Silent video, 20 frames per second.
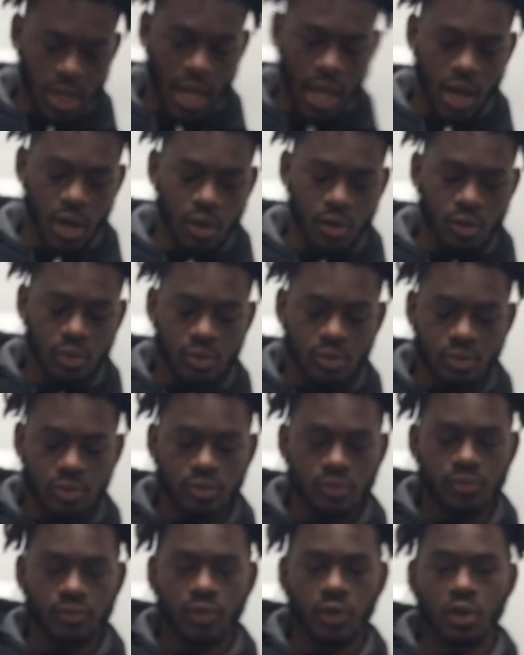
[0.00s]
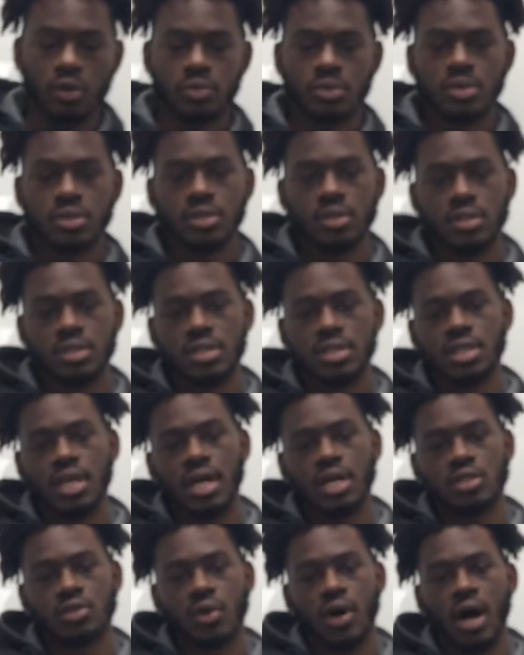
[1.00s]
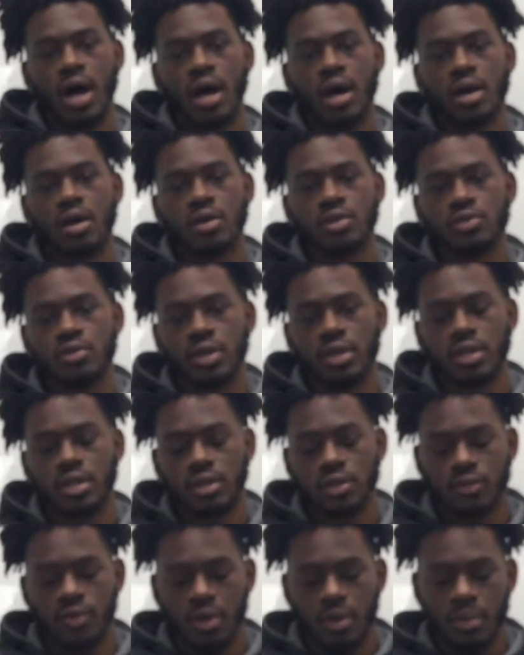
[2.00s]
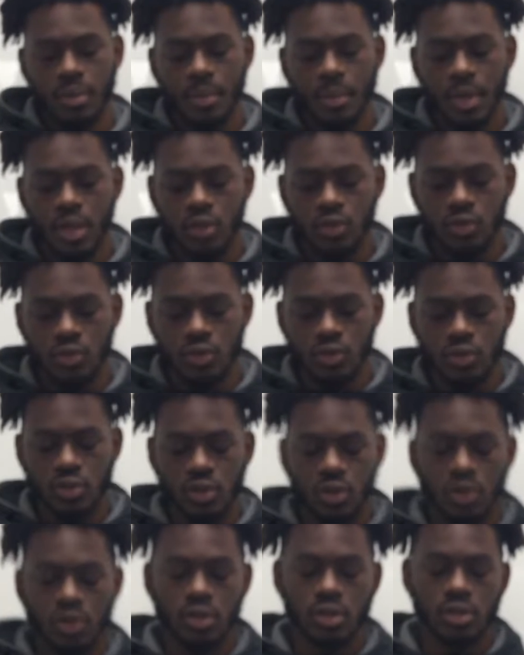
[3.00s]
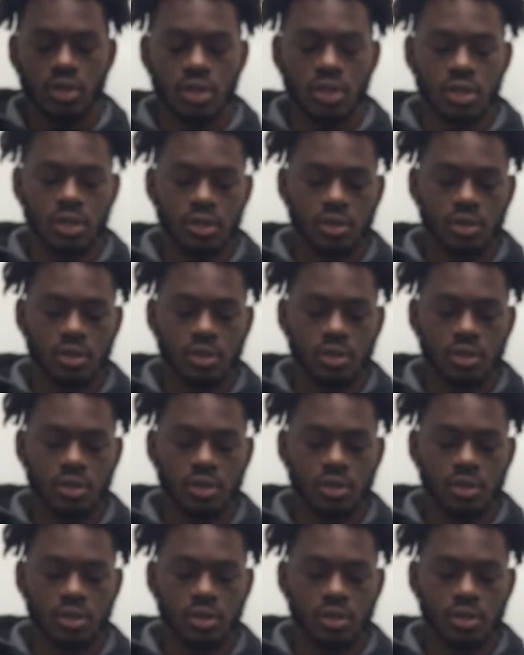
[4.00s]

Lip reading: How firms decide to hire training and development managers are